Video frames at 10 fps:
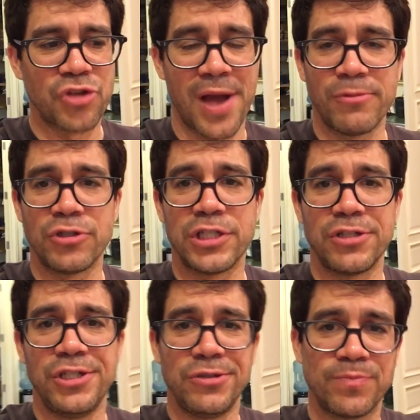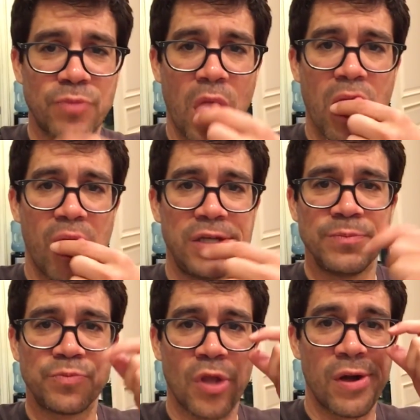Time will tell you
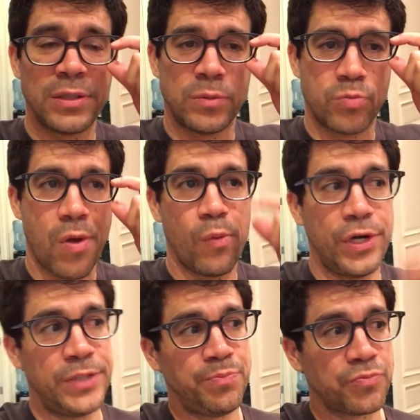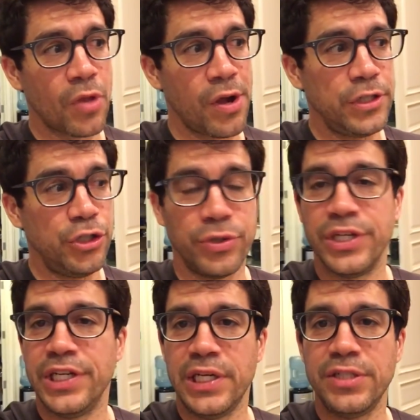when you're
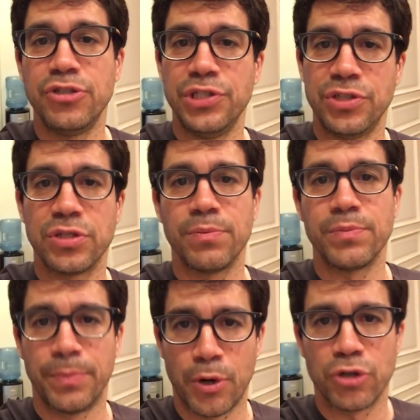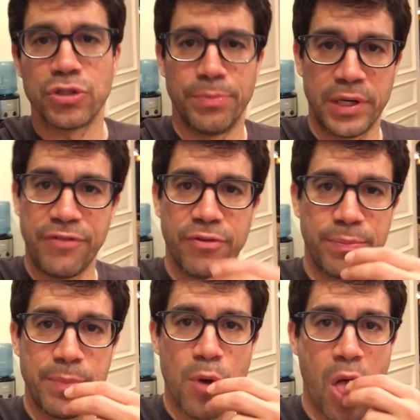in need and you need to borrow some money
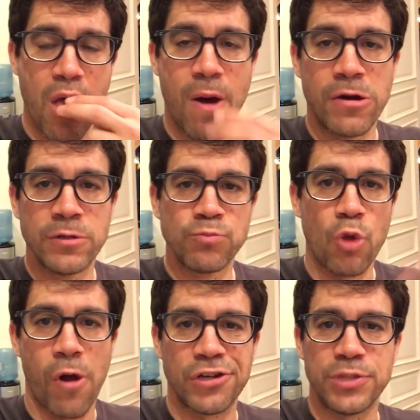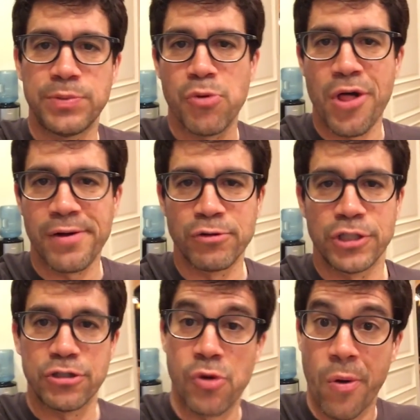from people. All these people that
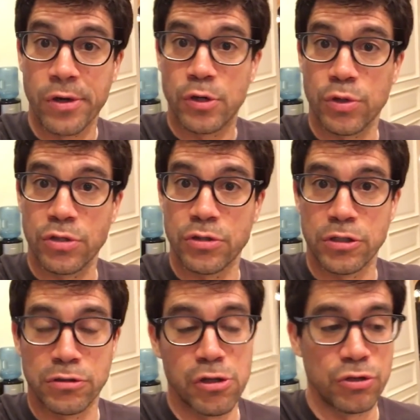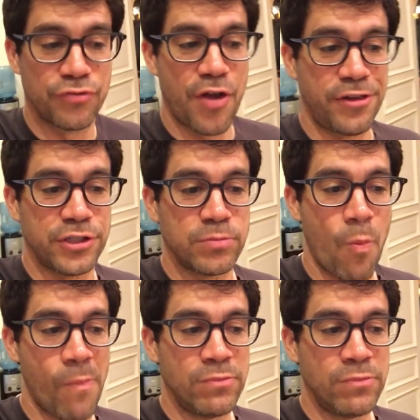were your quote-unquote close friends,